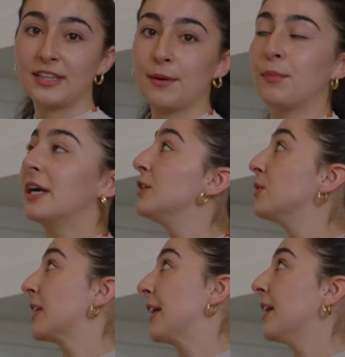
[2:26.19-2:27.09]
that by
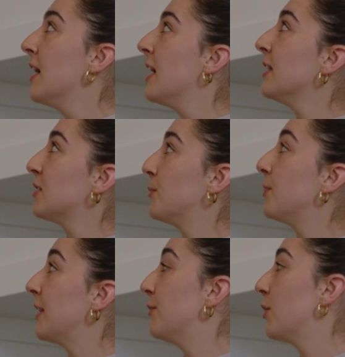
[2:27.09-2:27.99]
using some
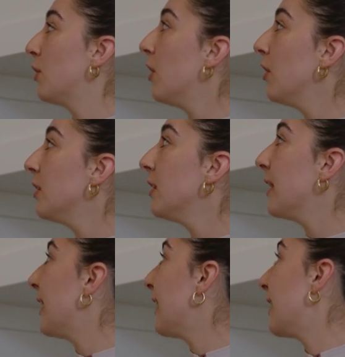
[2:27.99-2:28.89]
playful art
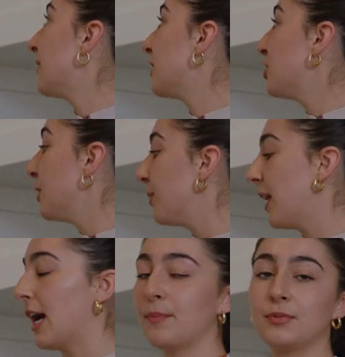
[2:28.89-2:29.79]
and the
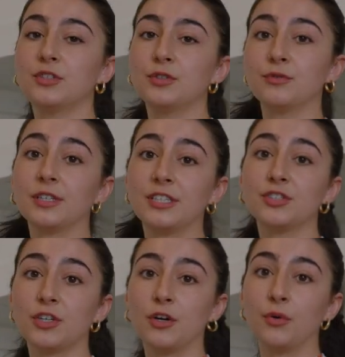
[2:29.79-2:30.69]
shiplap to really
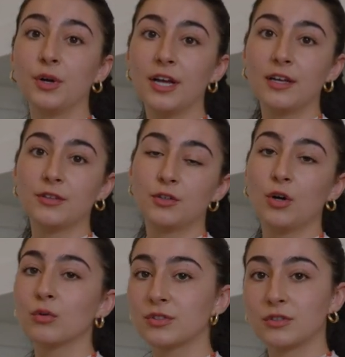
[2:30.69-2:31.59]
show the
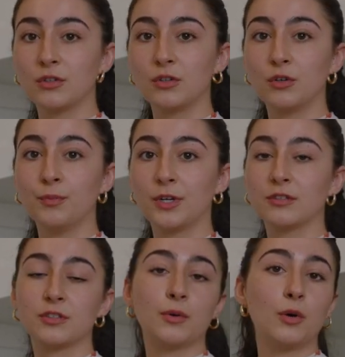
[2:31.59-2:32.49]
coastal but
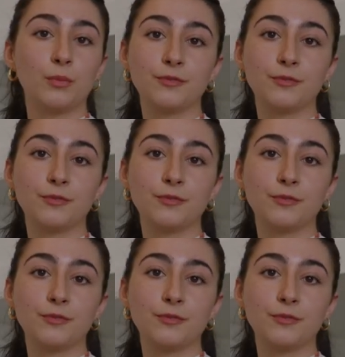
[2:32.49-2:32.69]
also home